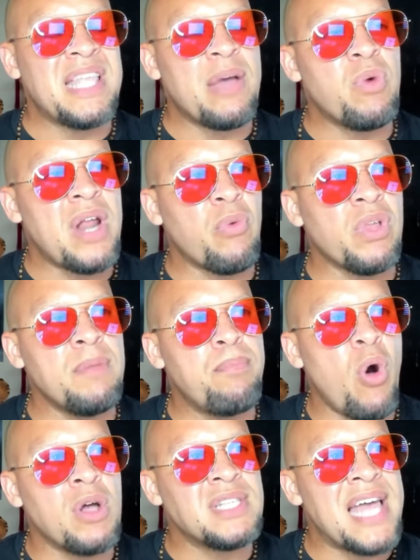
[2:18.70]
then when I really
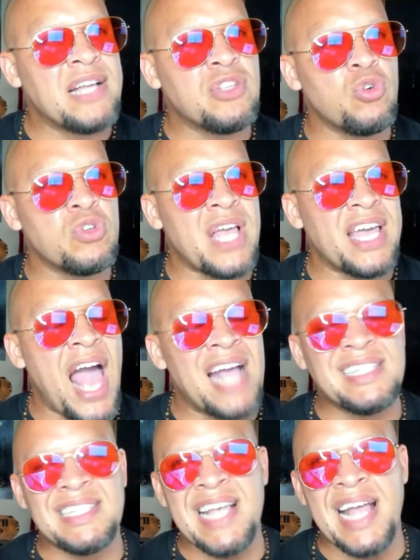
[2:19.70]
boiled down to it, it was like, yeah, I
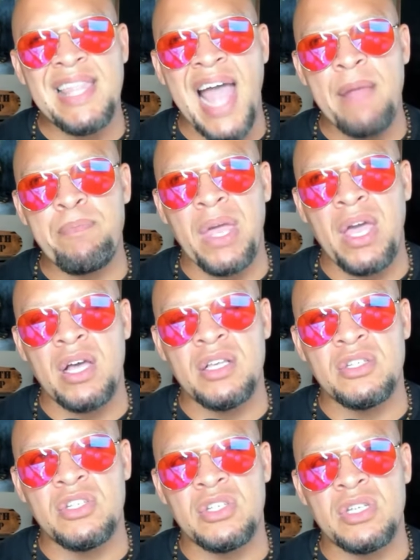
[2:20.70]
said that
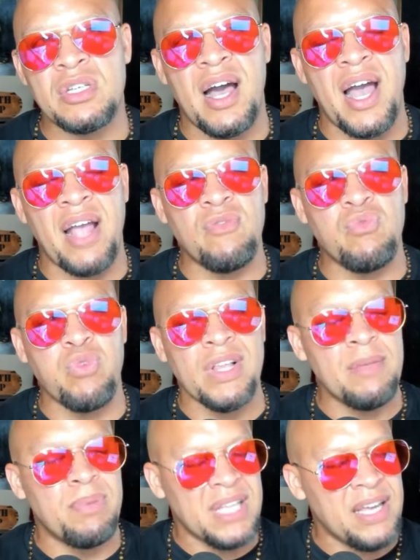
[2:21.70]
because I
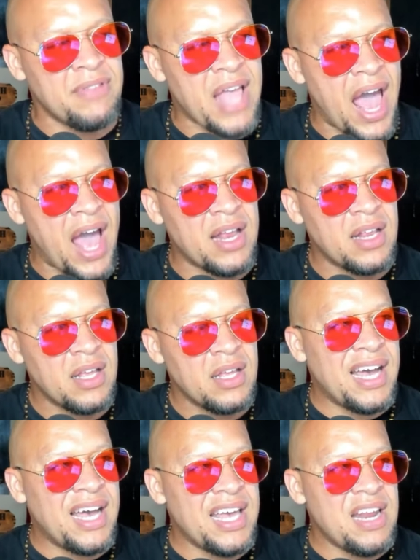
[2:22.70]
really believe that.
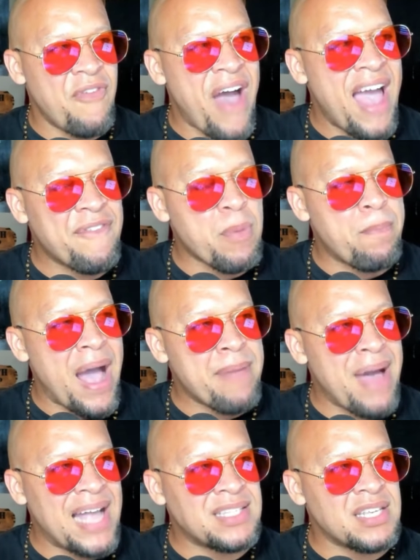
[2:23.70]
And if I have to bite
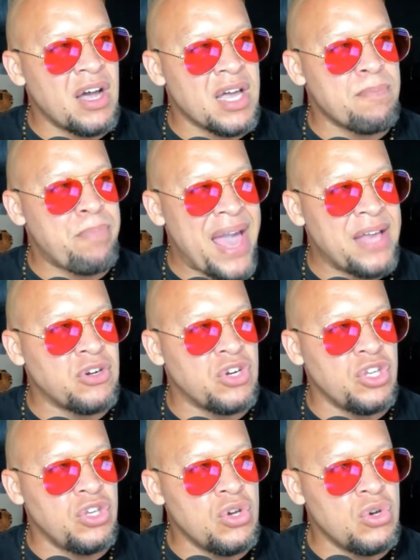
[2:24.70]
my tongue and pander to
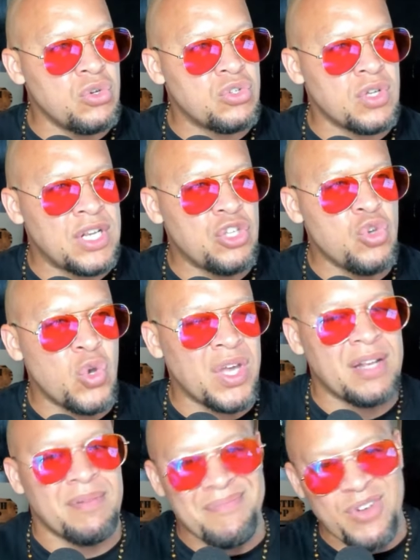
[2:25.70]
you so that you
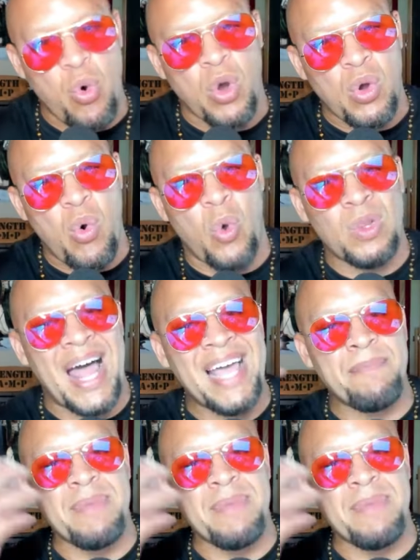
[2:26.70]
can quote unquote like